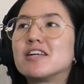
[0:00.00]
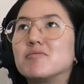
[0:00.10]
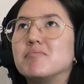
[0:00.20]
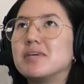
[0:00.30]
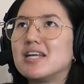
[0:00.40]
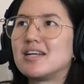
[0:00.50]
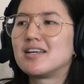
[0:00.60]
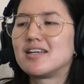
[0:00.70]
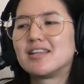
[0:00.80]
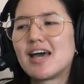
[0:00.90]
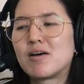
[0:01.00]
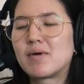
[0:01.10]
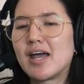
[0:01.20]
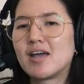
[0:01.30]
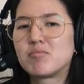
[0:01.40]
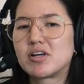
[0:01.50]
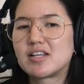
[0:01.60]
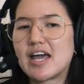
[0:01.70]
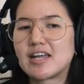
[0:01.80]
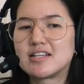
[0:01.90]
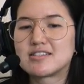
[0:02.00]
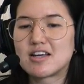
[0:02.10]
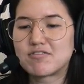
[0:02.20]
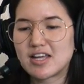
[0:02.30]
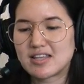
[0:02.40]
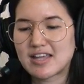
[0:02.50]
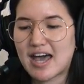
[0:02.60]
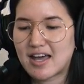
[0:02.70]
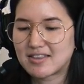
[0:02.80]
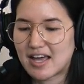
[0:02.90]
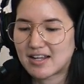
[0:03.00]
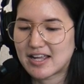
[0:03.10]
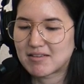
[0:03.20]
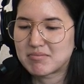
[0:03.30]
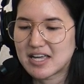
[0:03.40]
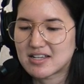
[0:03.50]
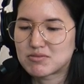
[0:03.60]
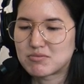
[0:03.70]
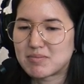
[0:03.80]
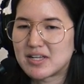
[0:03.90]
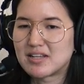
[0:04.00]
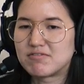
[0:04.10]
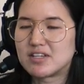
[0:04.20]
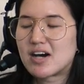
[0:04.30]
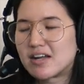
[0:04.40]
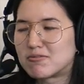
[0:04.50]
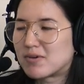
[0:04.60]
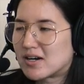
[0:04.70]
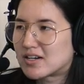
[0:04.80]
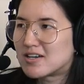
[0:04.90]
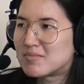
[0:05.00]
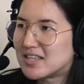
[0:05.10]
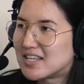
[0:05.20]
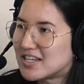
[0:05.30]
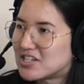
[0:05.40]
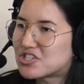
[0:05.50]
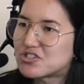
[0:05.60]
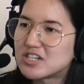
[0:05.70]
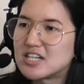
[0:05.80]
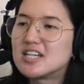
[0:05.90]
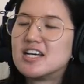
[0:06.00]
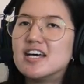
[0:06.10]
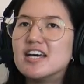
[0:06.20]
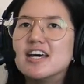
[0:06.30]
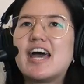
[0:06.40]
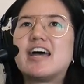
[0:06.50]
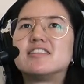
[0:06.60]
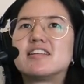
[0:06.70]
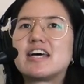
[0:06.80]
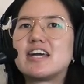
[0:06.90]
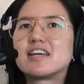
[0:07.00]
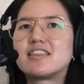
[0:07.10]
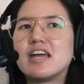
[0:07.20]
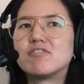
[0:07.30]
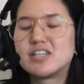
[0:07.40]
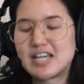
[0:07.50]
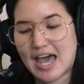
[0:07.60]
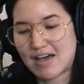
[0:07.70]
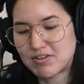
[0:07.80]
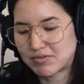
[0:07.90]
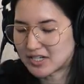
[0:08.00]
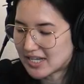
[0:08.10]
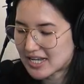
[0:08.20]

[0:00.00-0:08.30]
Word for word: they don't mean it in that way, but like it's stuff like that that like makes women feel unwelcome in the industry, and like thankfully I haven't really